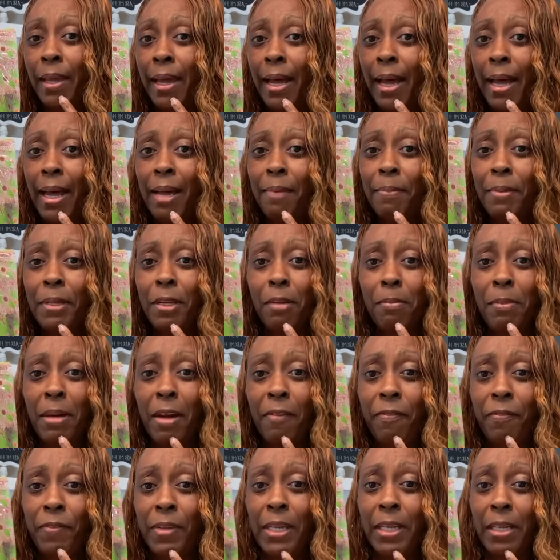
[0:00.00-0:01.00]
I've been on
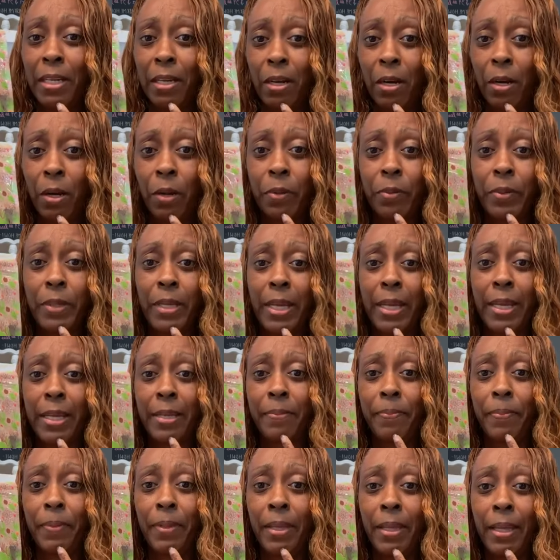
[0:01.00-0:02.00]
my feet all day
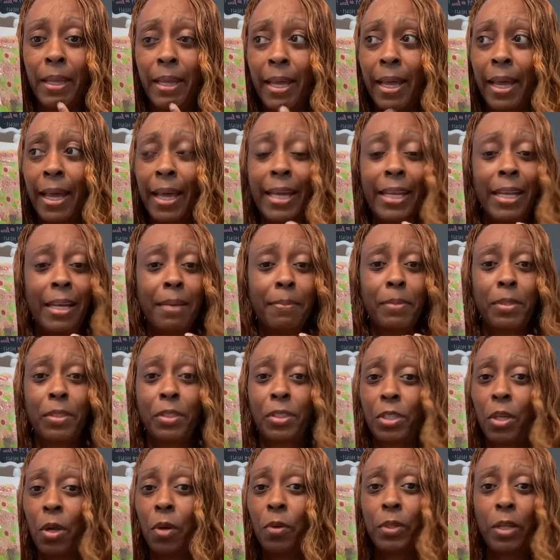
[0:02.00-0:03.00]
and I'm
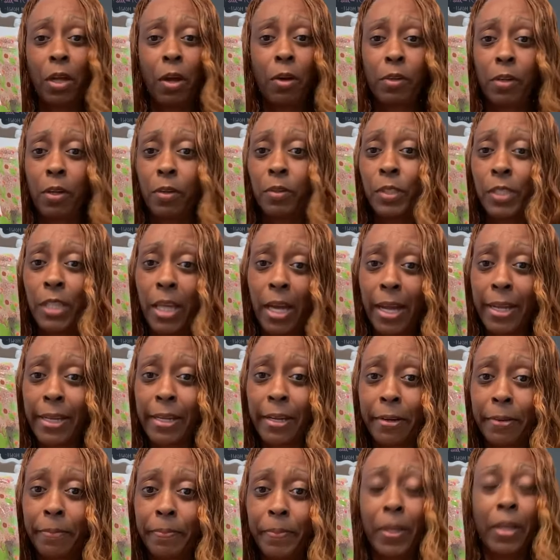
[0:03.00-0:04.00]
so doggone
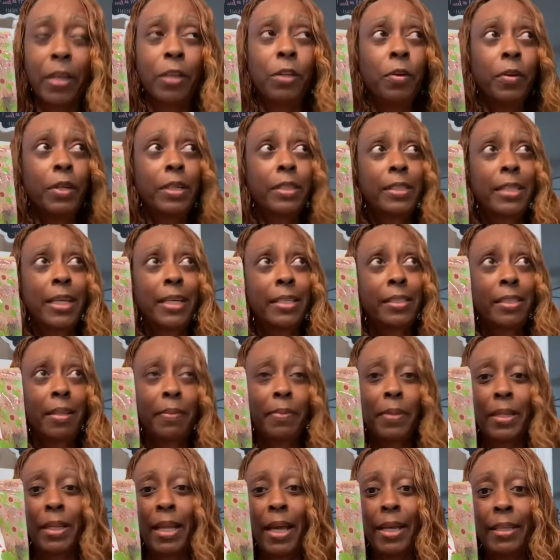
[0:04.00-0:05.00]
tired. You could say
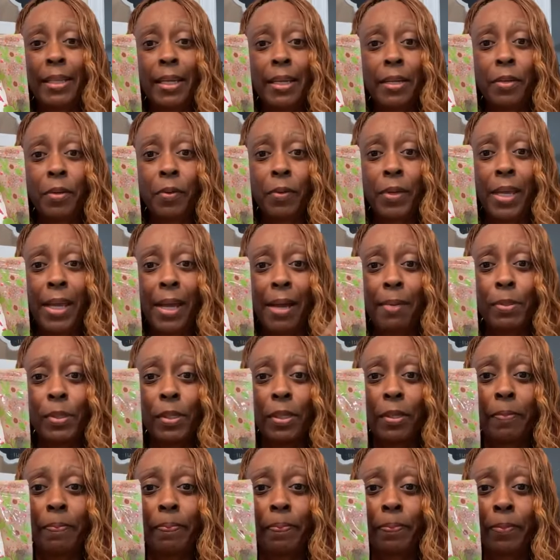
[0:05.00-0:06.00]
something like that in your
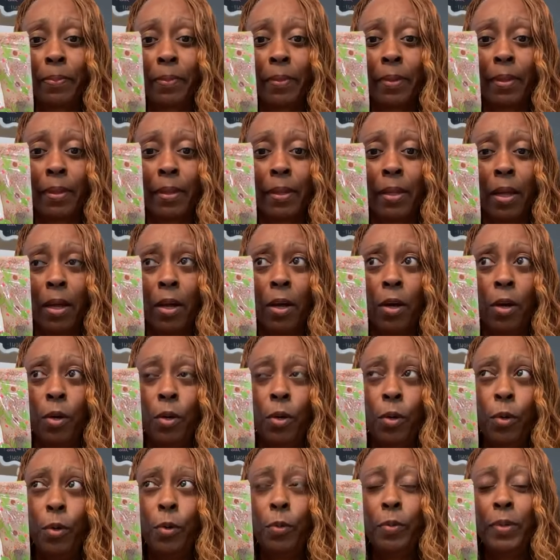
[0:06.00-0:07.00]
caption.
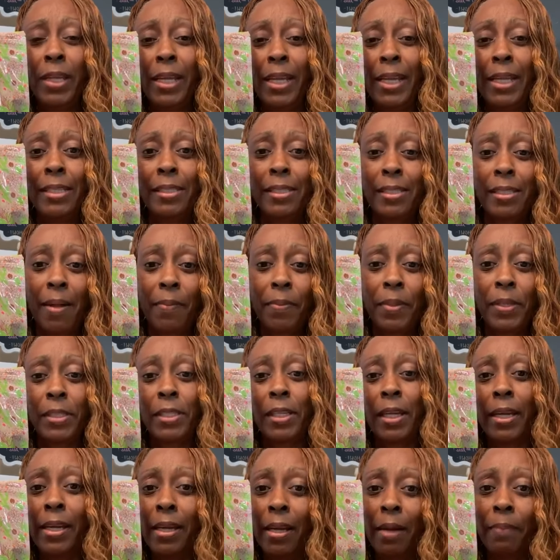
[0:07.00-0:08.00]
Who needs something to
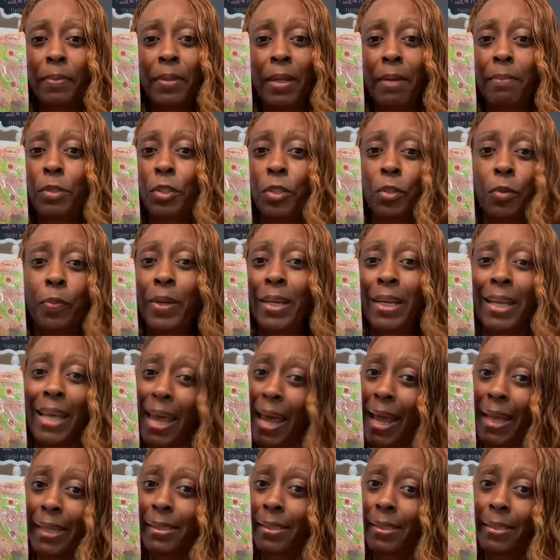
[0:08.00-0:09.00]
help them to
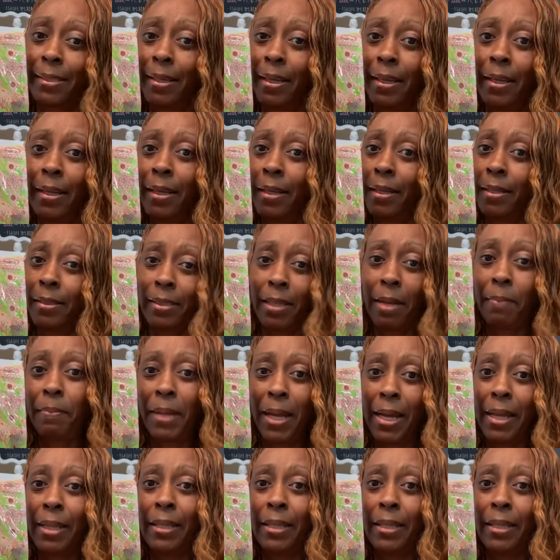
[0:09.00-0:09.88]
relax? Something like